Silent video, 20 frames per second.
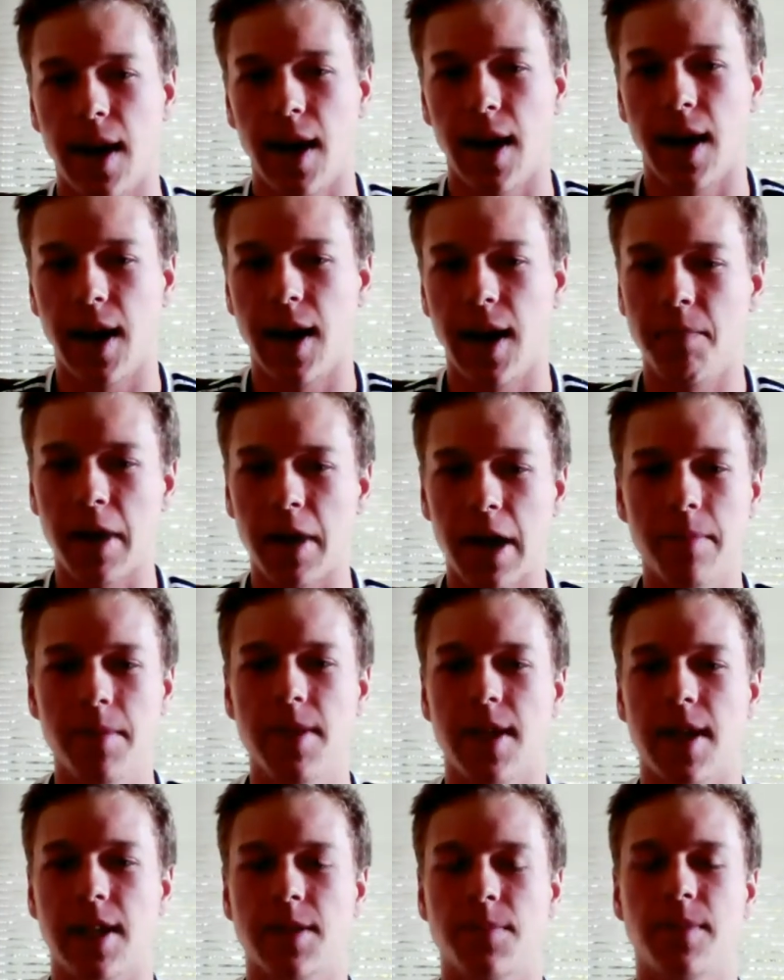And maybe
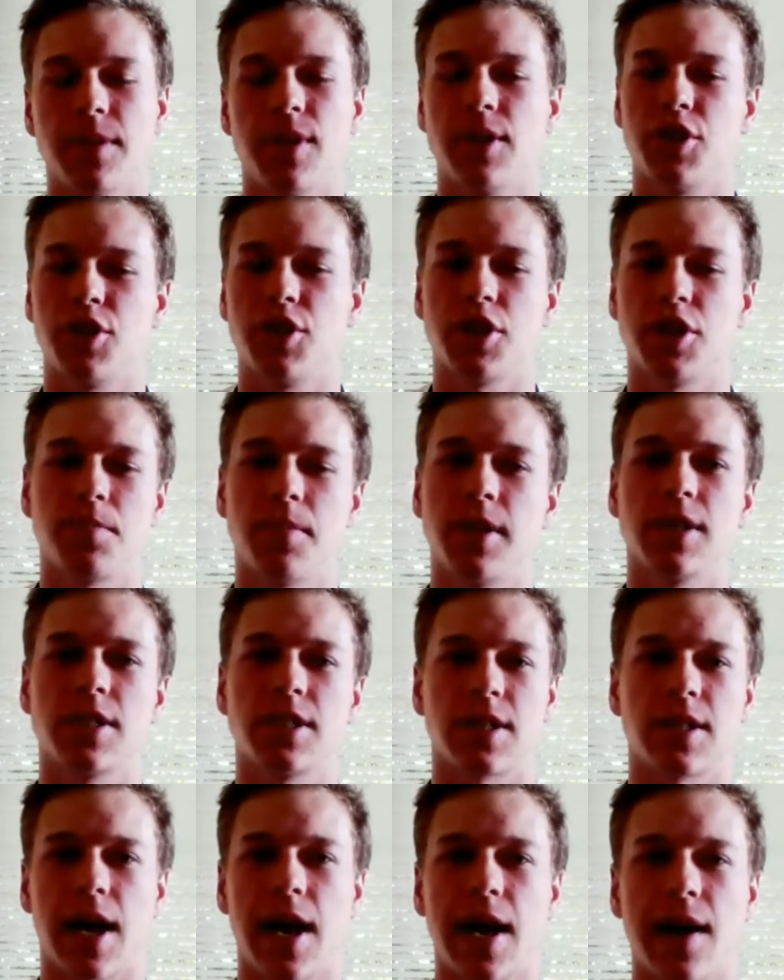that's just
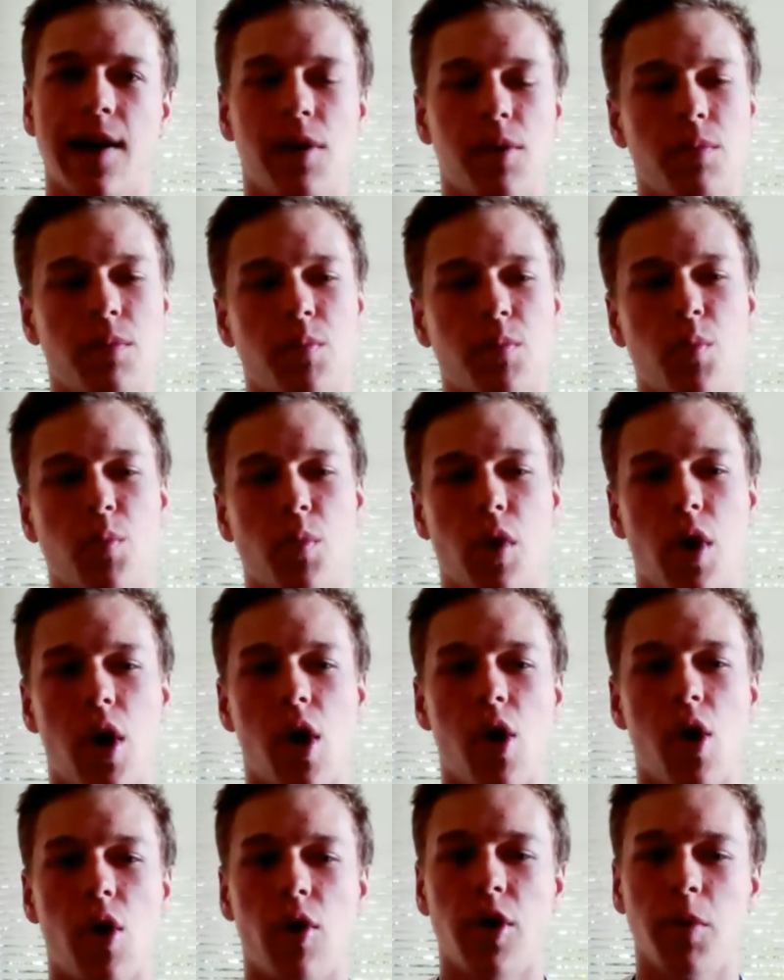because how
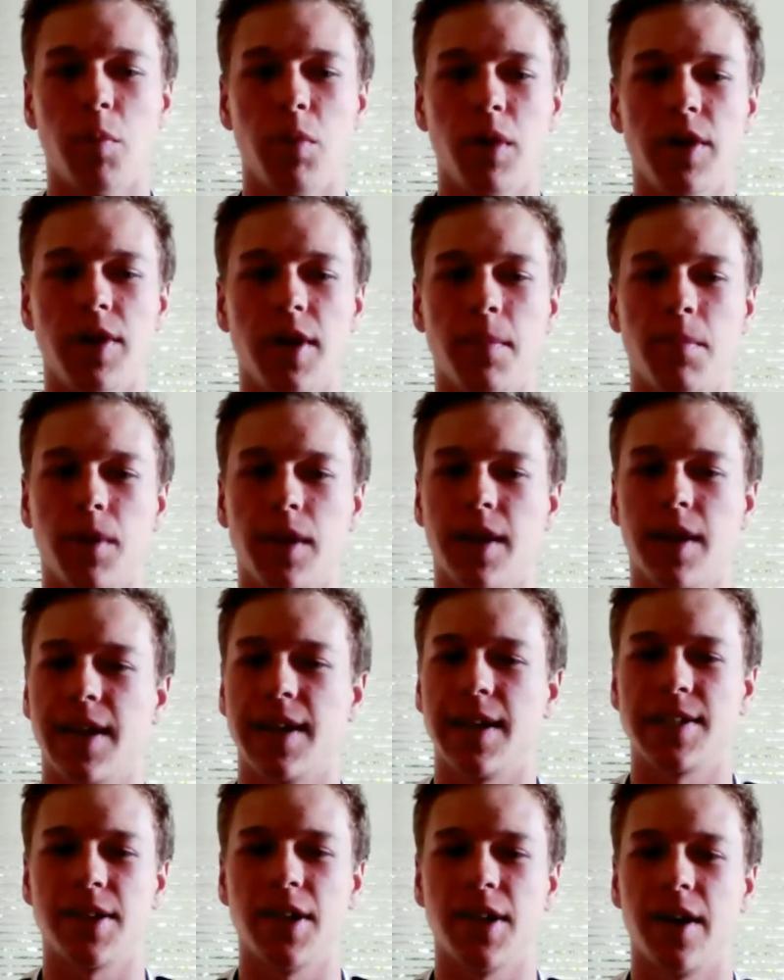horribly they played
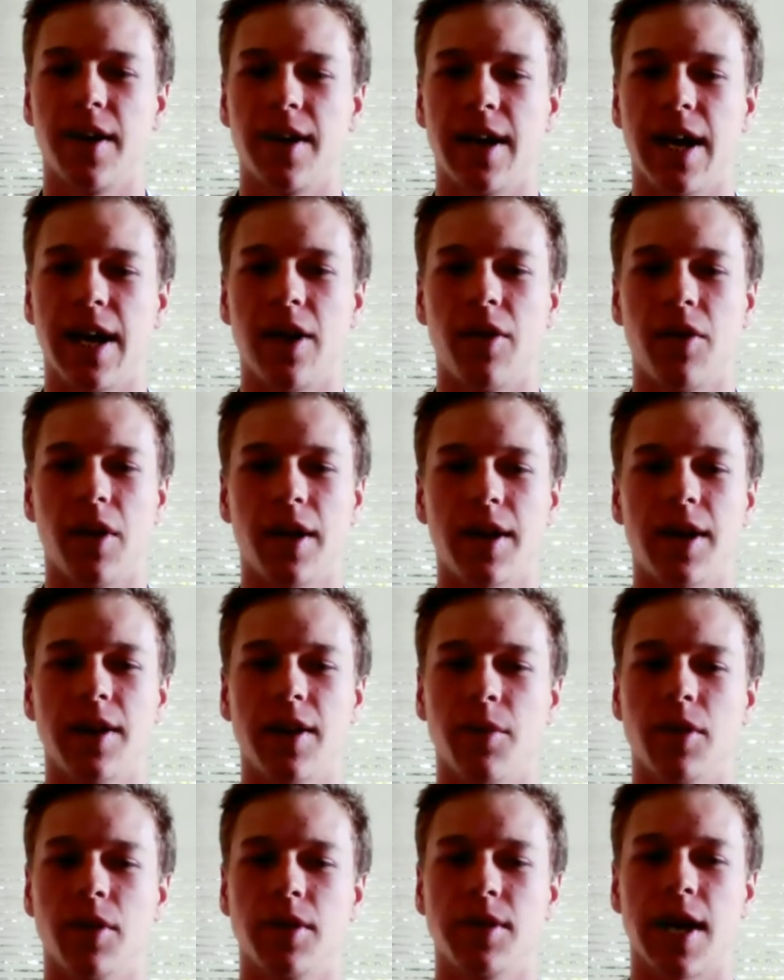against Ghana and how lucky
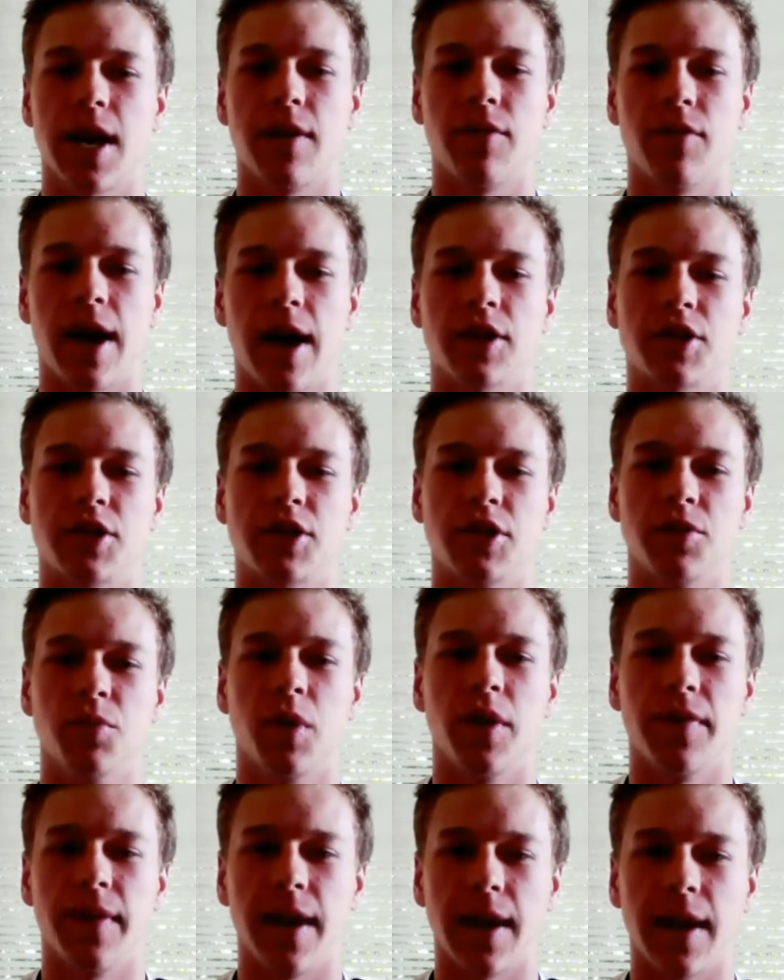they were to have actually
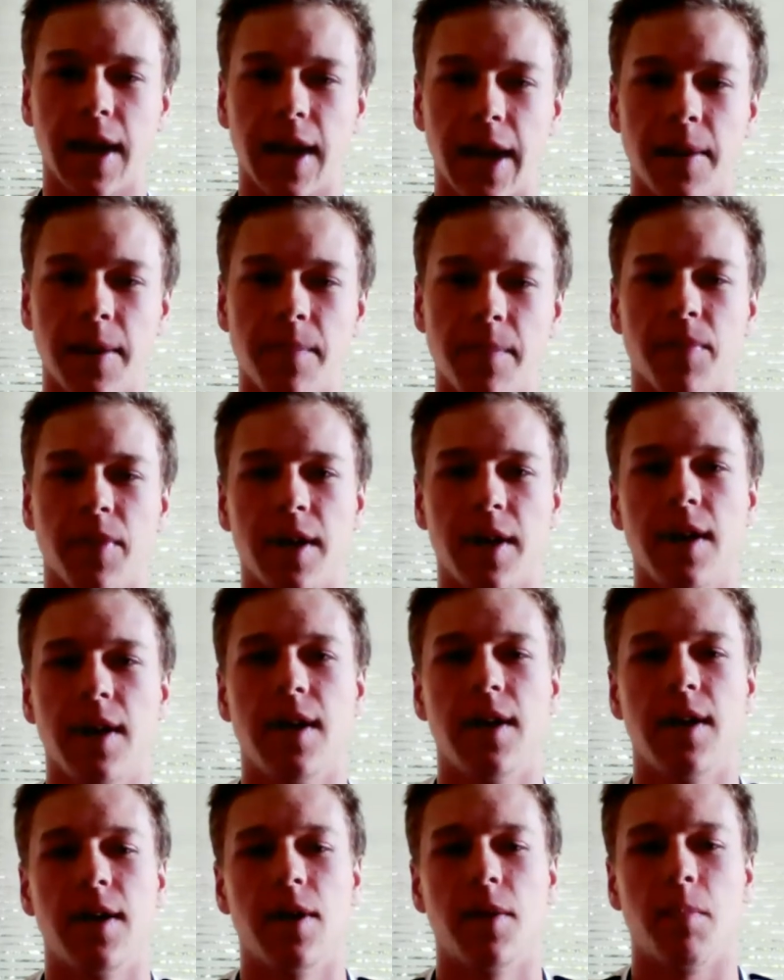won that game.
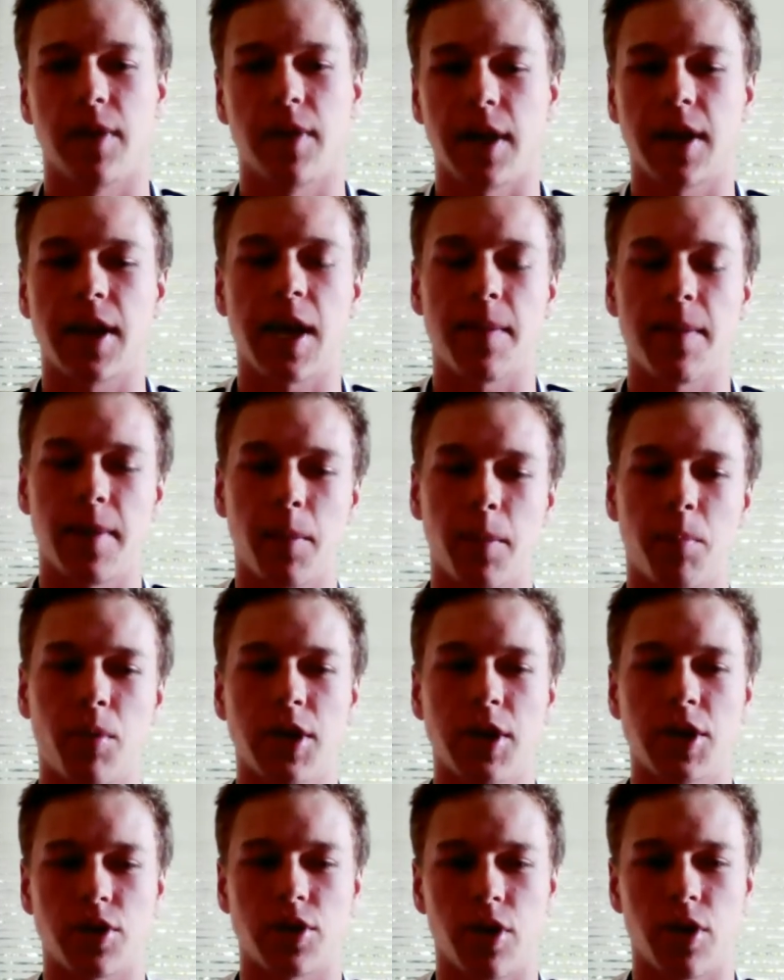But they came out
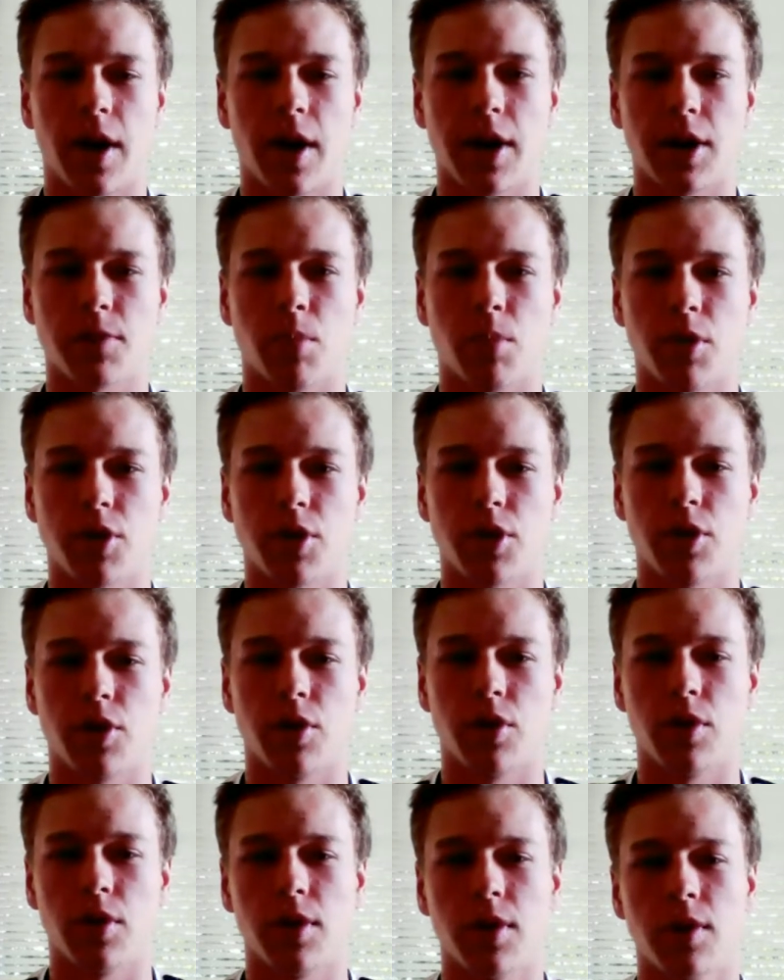pretty strong against
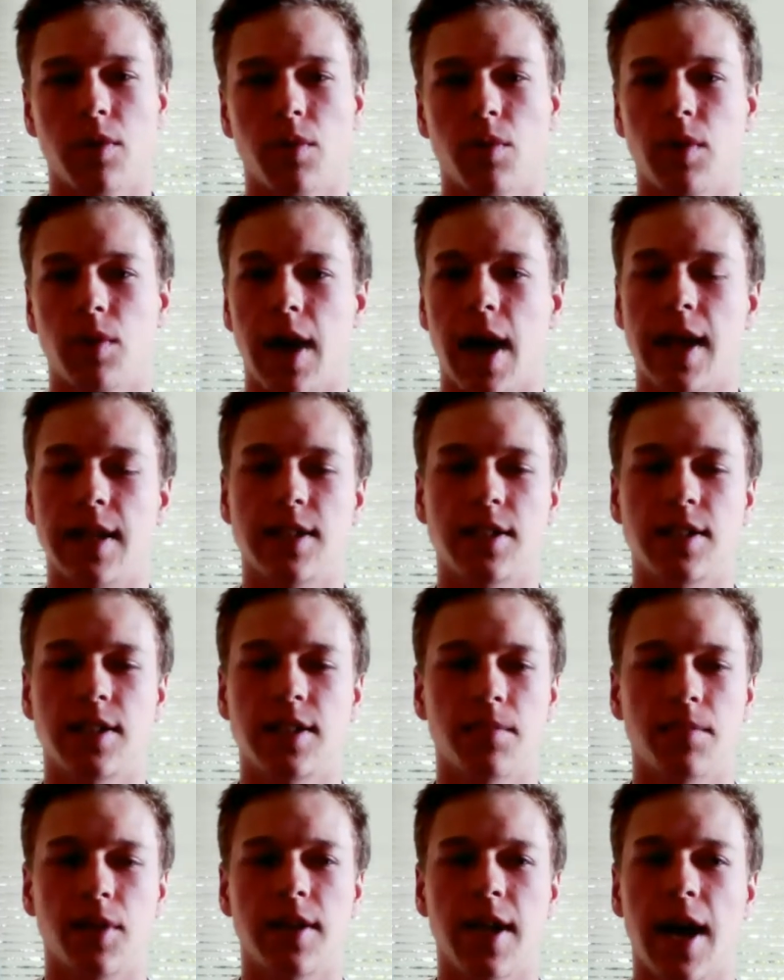Portugal, had
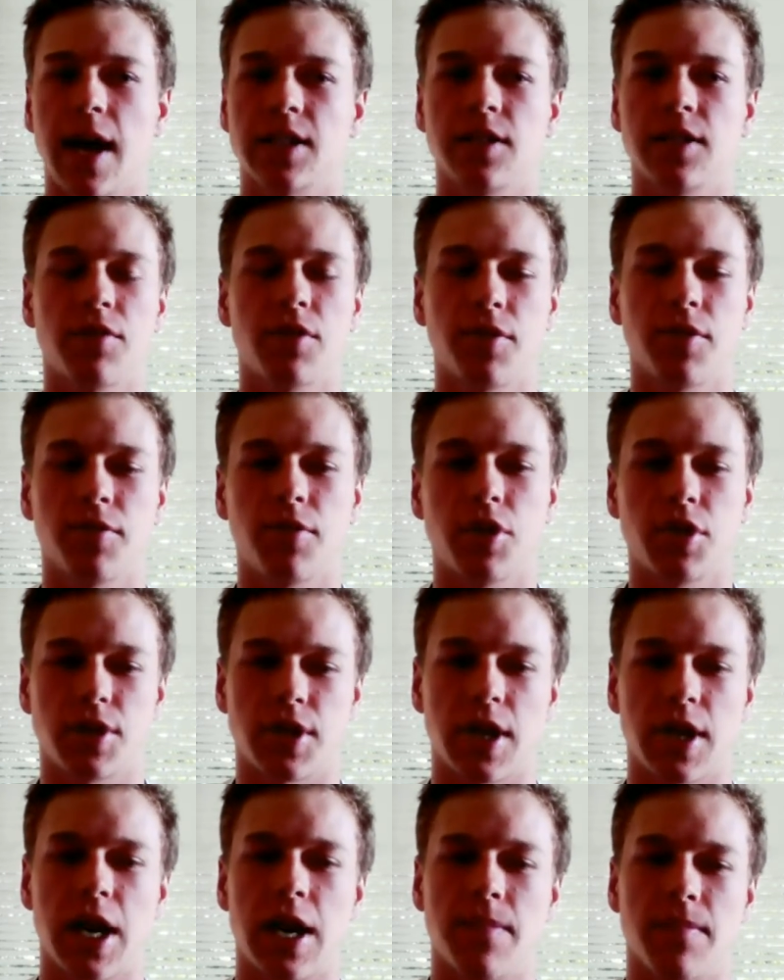some good attacks, and for the first
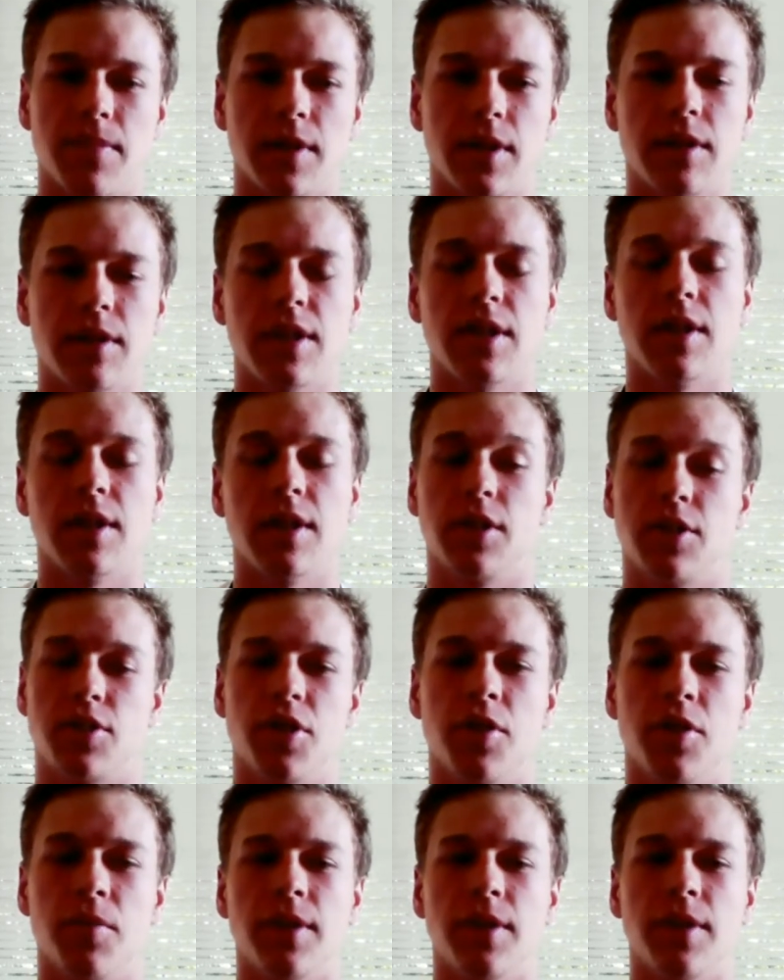time in the
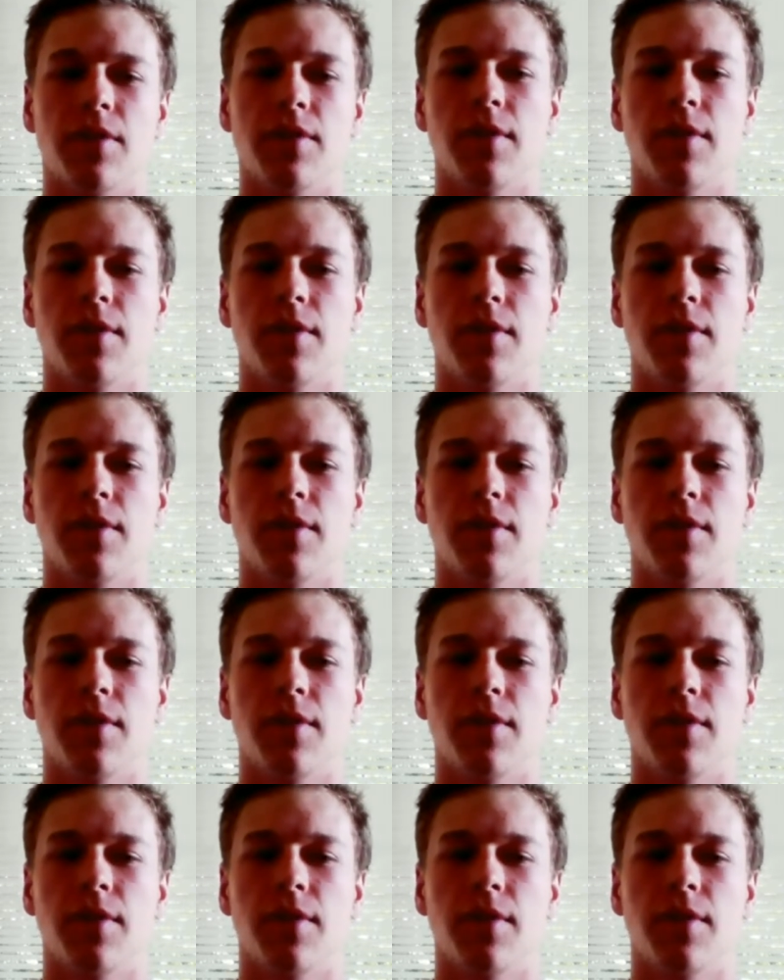tournament,